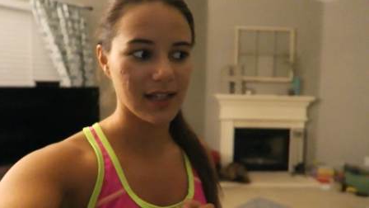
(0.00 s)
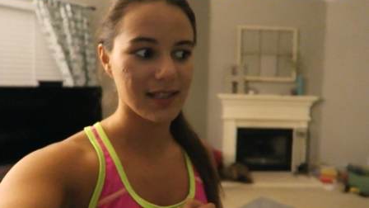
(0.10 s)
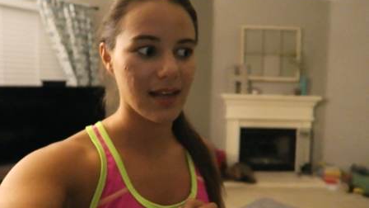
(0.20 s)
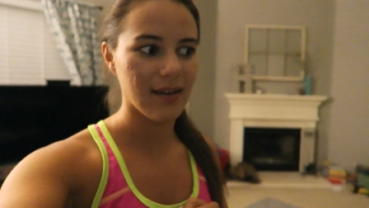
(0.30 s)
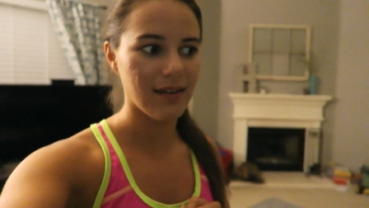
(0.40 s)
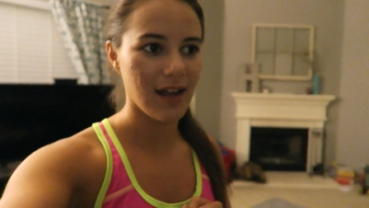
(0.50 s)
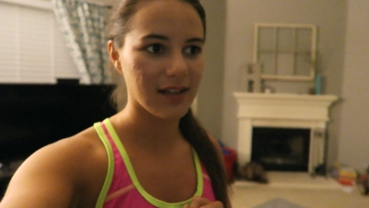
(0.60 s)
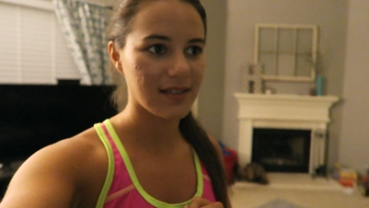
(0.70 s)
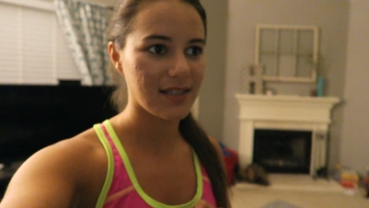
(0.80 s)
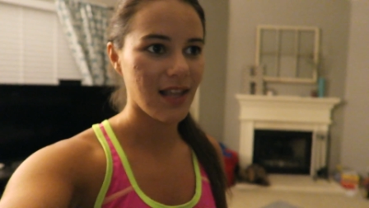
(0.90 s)
us
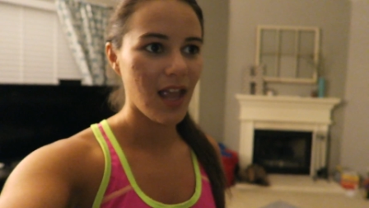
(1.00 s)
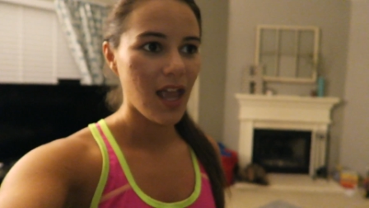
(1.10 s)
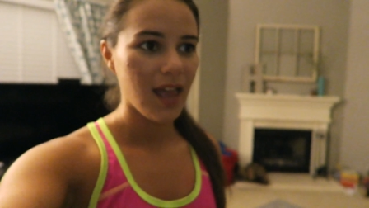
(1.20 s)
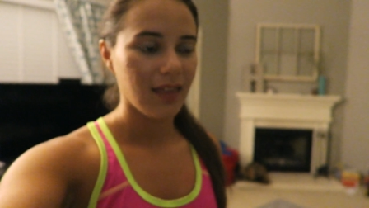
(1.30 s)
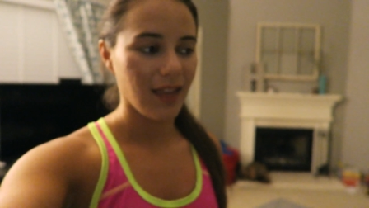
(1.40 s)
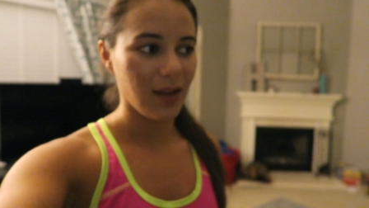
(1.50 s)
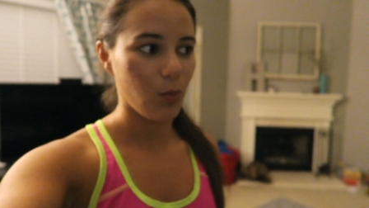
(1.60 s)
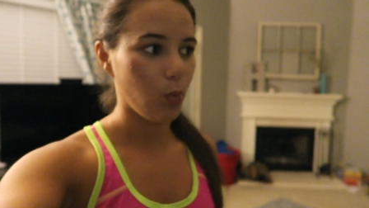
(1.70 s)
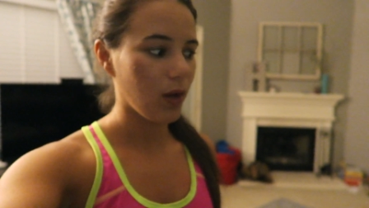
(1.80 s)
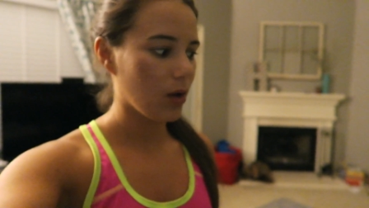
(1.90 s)
nuts like
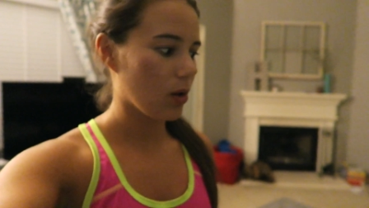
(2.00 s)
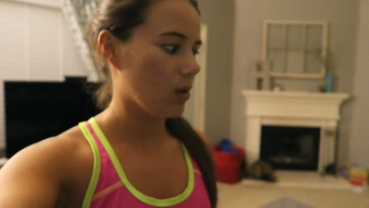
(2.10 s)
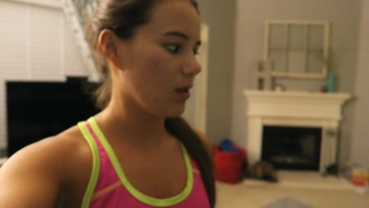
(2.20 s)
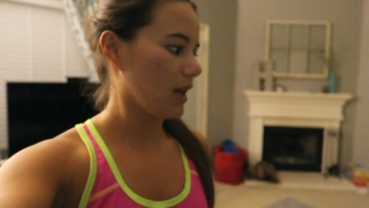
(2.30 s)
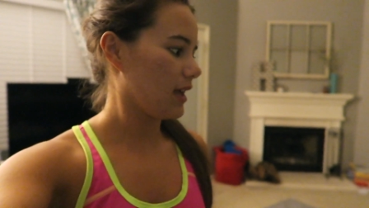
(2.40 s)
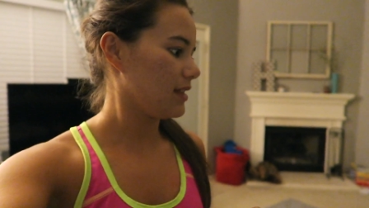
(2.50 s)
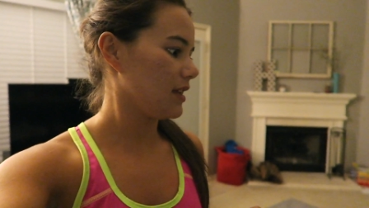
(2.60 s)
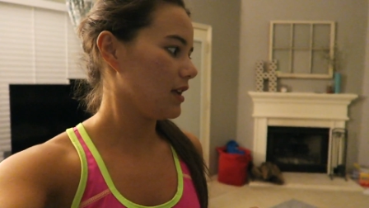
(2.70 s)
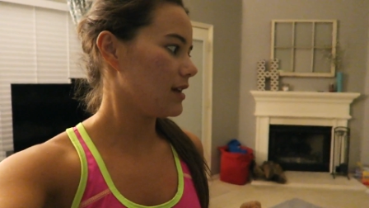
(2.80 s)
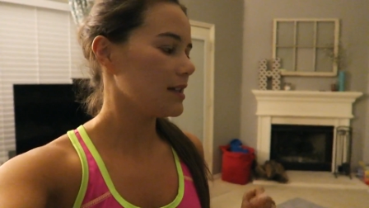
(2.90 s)
Will, I
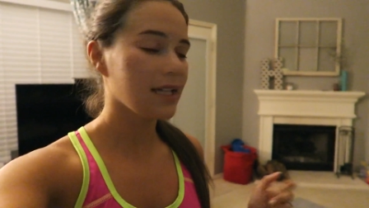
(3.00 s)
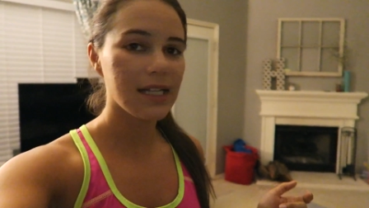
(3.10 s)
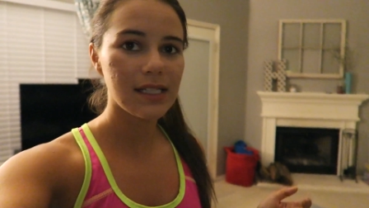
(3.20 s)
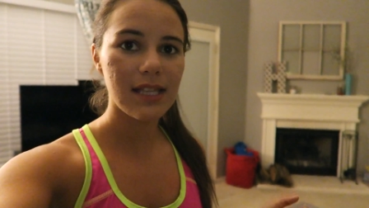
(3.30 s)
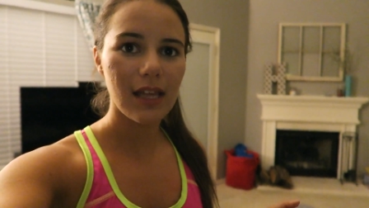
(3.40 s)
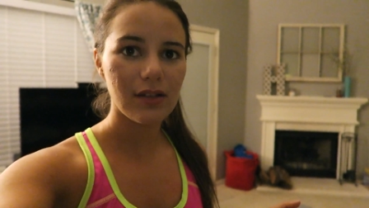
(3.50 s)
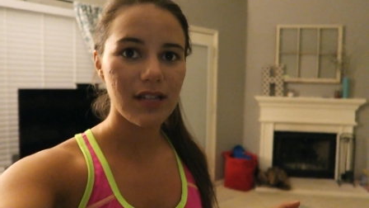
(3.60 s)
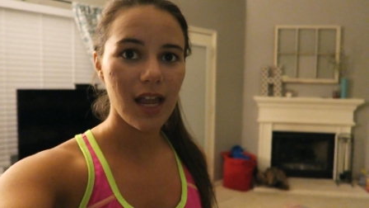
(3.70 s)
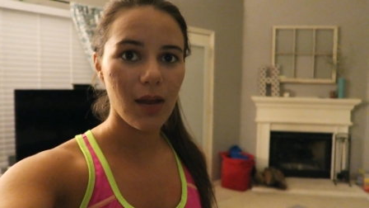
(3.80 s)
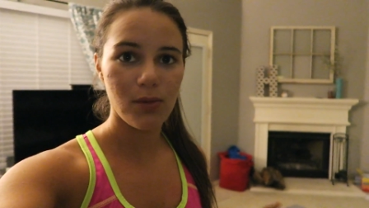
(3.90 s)
think, cleaned the other
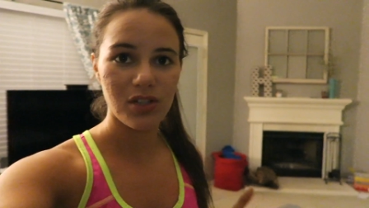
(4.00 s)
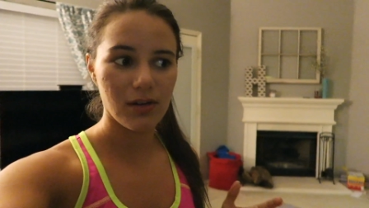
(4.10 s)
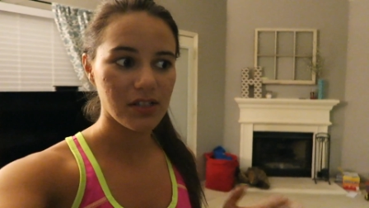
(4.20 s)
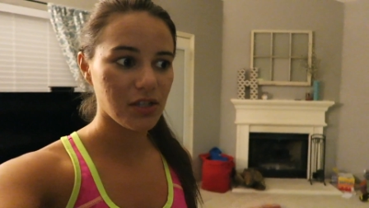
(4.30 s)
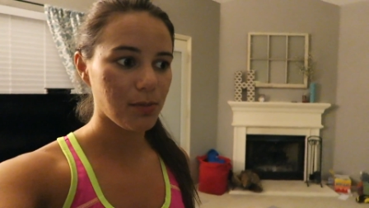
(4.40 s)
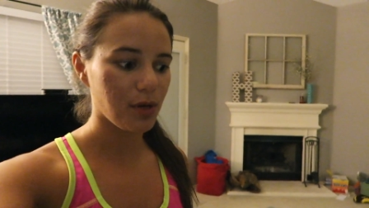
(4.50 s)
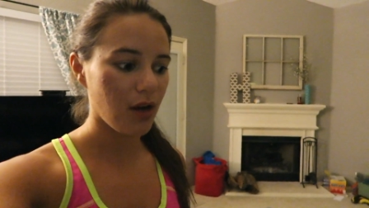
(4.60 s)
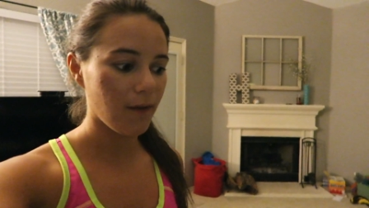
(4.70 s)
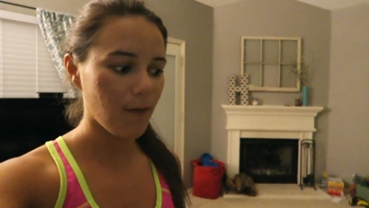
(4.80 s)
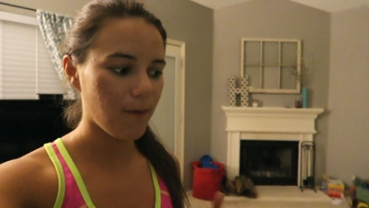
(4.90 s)
day, which I was super
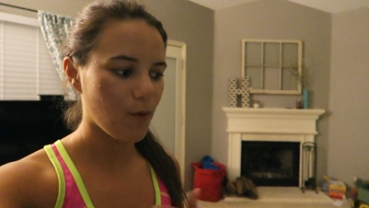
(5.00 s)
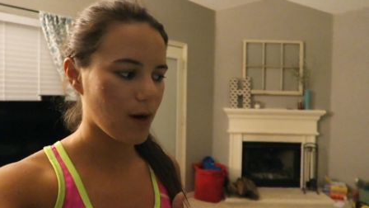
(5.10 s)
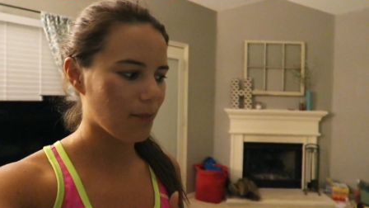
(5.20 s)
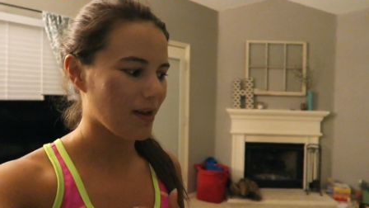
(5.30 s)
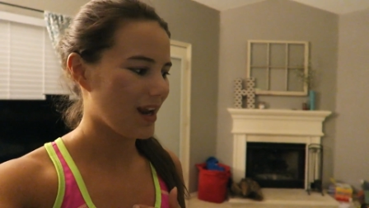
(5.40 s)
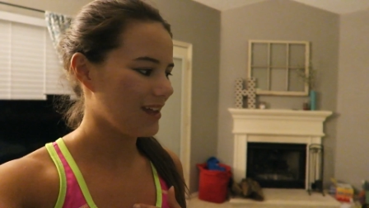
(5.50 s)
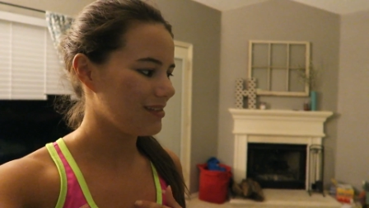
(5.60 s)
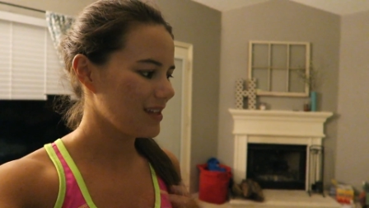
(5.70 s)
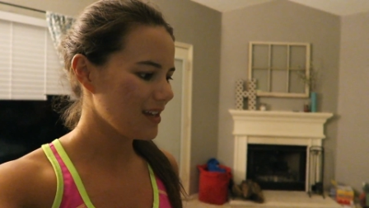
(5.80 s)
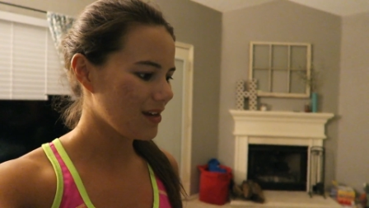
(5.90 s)
grateful for, but I
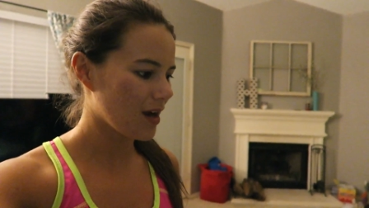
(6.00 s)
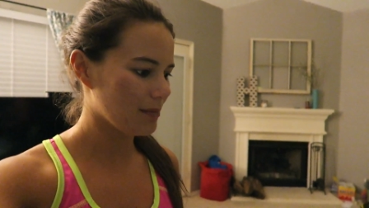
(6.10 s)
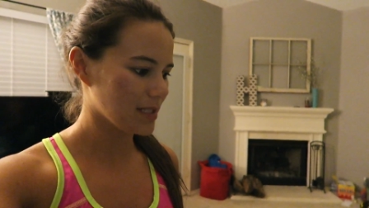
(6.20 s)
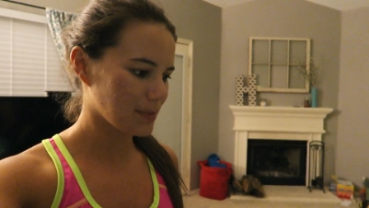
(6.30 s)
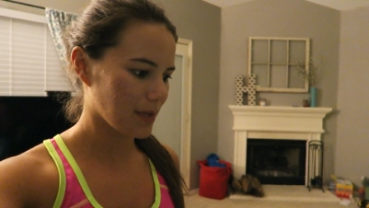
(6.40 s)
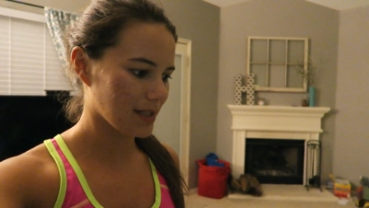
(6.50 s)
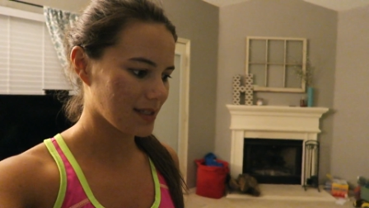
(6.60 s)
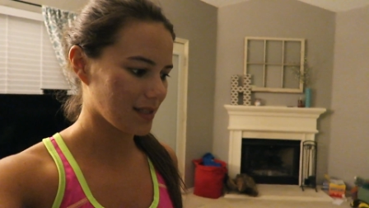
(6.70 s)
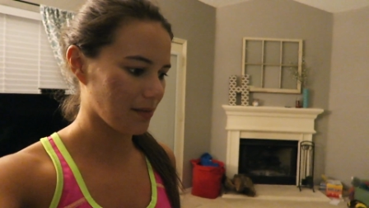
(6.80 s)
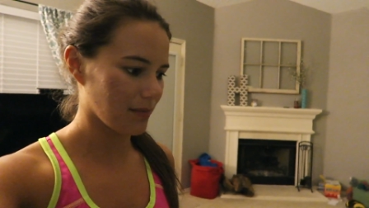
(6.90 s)
think it got
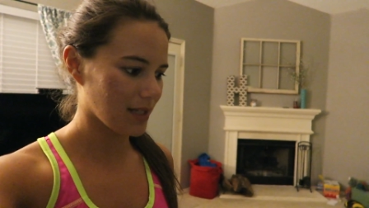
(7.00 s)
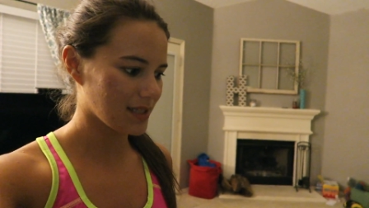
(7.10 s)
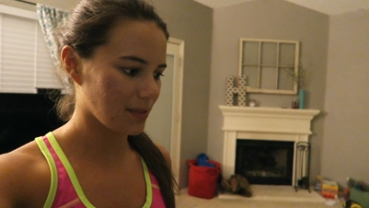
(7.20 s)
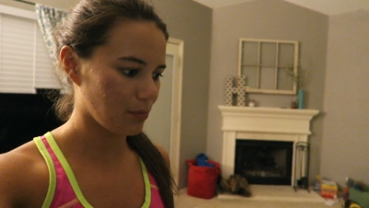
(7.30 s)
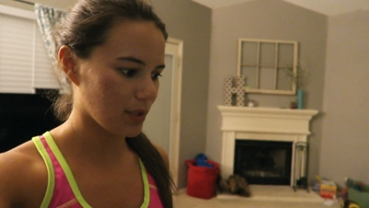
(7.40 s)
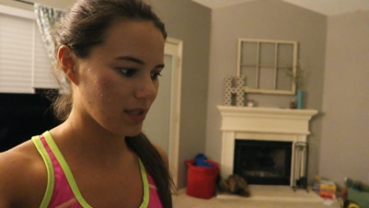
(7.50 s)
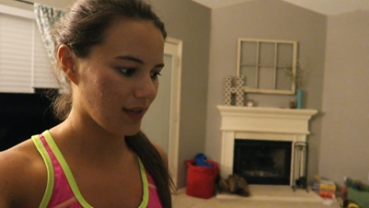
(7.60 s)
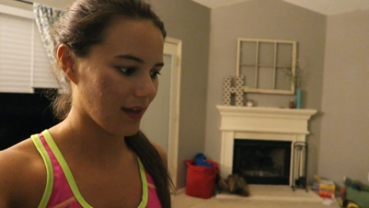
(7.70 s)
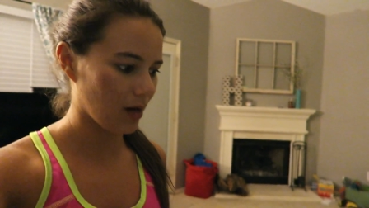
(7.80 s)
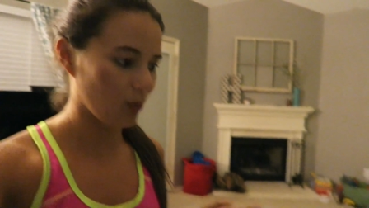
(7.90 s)
misplaced some at some point
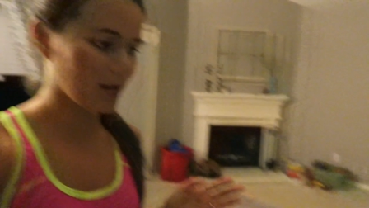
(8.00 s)
during there,